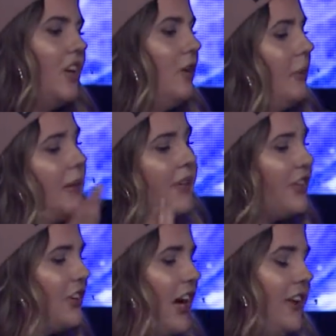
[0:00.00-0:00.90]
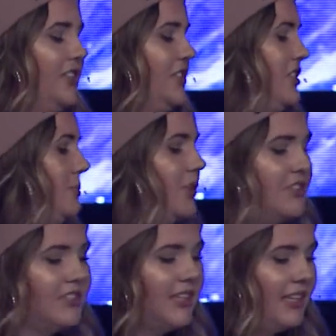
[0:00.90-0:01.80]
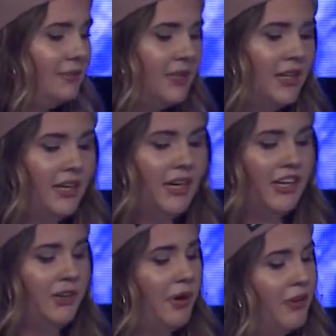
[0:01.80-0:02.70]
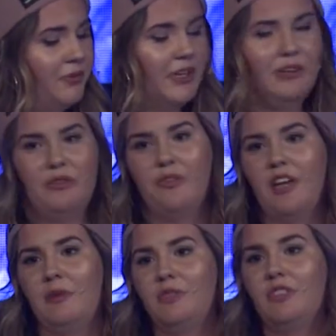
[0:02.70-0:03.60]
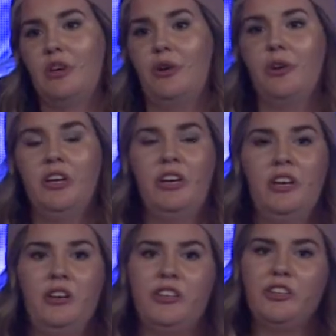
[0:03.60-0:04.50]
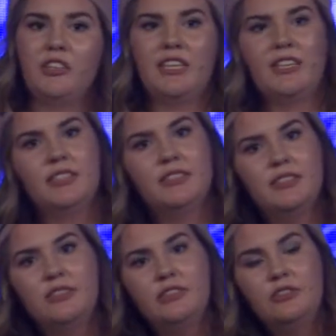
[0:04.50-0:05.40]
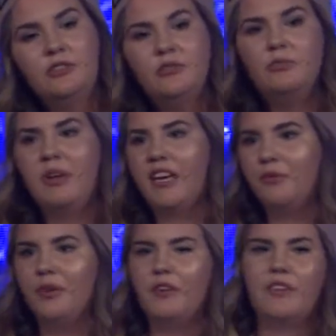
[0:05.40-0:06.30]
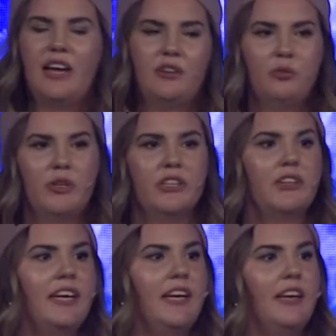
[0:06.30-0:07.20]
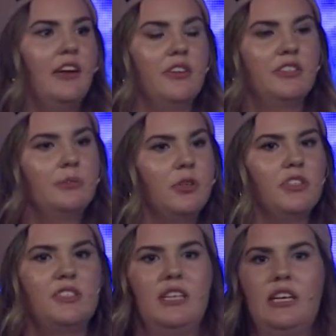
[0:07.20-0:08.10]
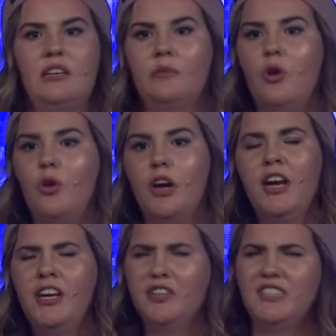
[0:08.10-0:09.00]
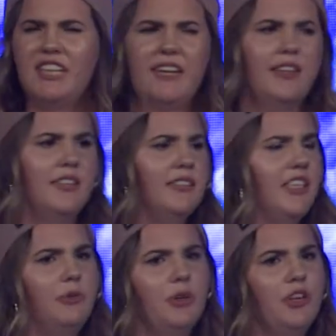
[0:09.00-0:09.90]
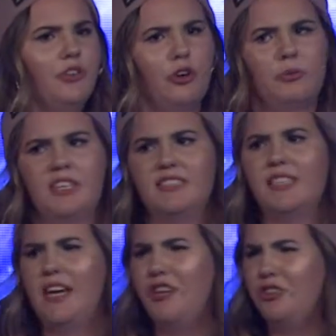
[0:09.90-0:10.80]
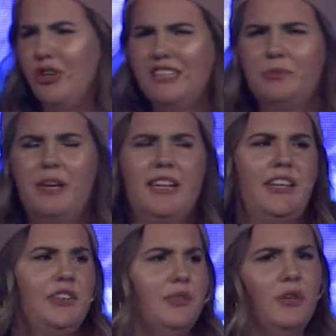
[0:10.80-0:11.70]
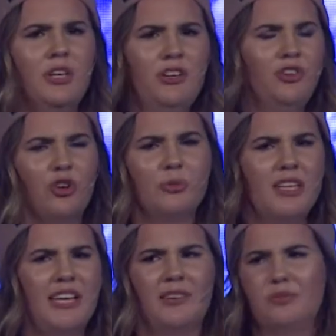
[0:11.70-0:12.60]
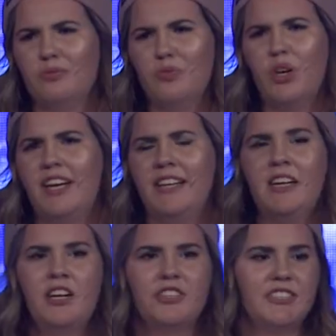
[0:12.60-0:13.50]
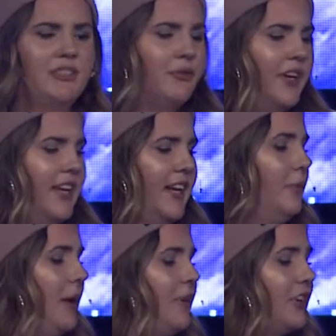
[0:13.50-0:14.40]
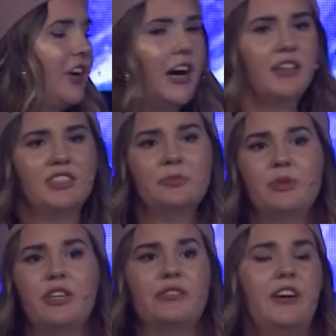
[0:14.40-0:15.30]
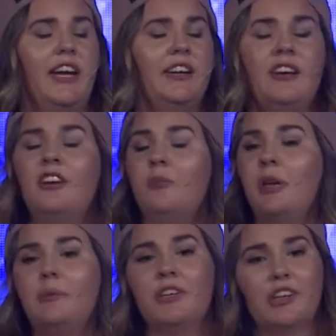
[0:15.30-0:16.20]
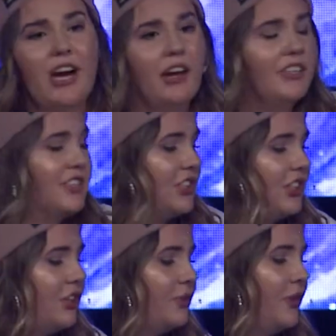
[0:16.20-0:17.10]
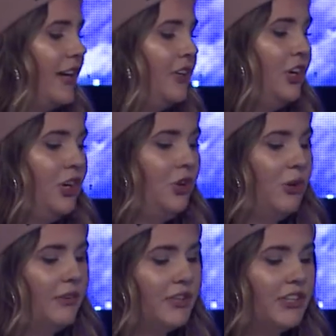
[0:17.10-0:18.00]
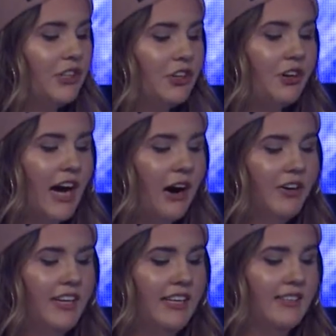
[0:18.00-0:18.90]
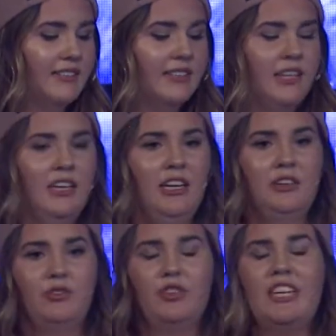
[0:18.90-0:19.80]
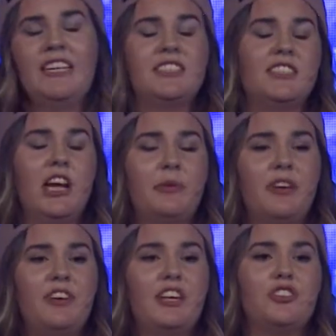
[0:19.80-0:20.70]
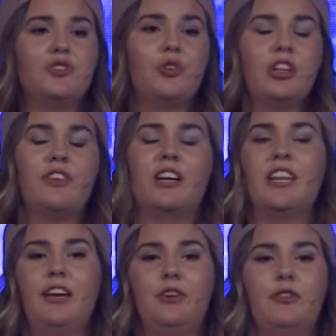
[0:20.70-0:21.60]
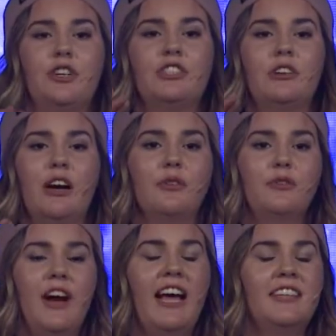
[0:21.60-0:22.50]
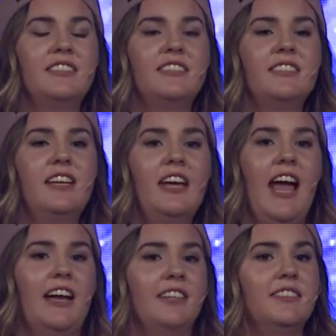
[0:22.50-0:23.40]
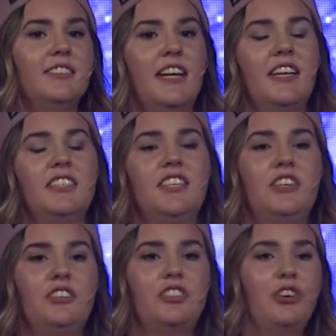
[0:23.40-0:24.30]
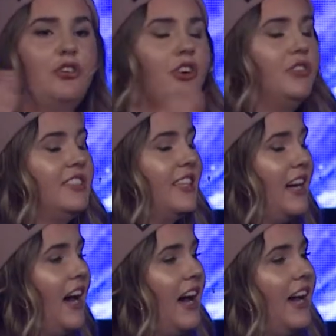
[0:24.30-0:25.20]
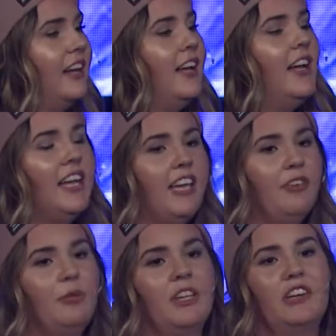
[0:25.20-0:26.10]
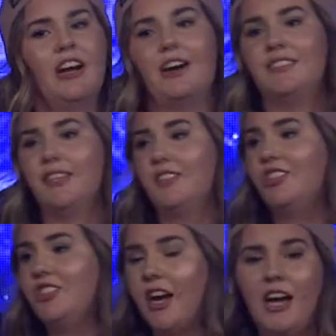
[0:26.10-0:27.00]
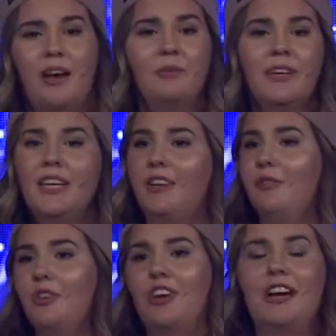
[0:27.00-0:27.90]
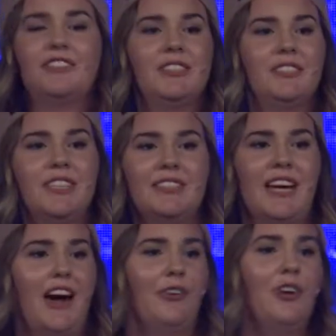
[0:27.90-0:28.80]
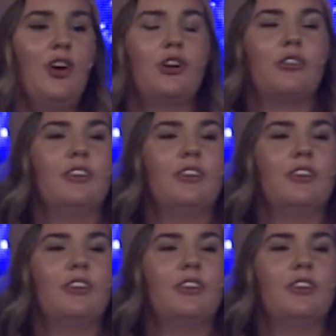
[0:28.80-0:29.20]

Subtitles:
Maybe your crowd is your sports team. You want to fit in with them, so you'll lean into making fun of that weirder kid on the sports team, or you'll say things that you wouldn't normally say. You dress a way that you normally wouldn't just to fit in. Maybe your crowd is your boyfriend. Maybe your crowd is your girlfriend. Whoever your crowd is, we need to stop giving control of our life over to our friends and instead continue to go close to God, even when the crowd says, shut up, even when the crowd says sit down, or